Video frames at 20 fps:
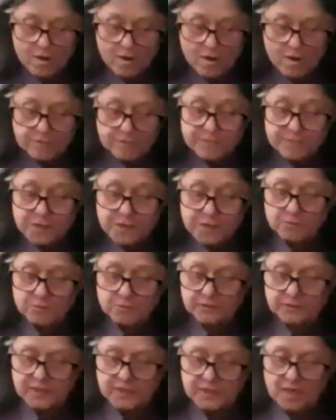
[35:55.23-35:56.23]

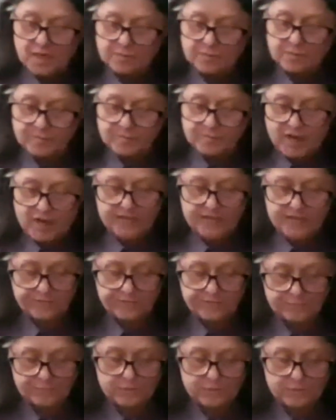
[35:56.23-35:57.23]
Frequently, I would buy the
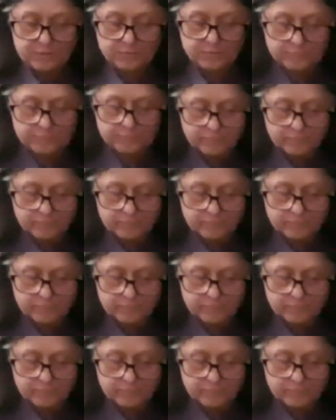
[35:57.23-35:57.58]
fruit